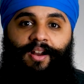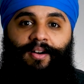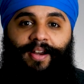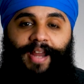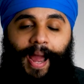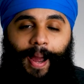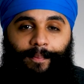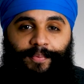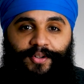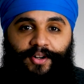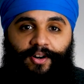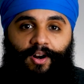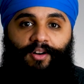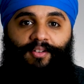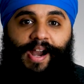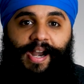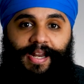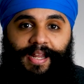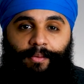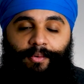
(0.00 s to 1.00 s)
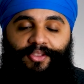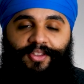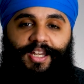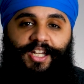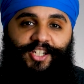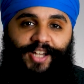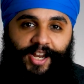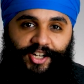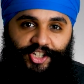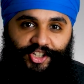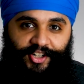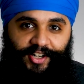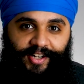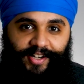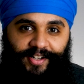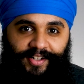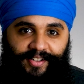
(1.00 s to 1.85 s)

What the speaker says: captured already with each entry.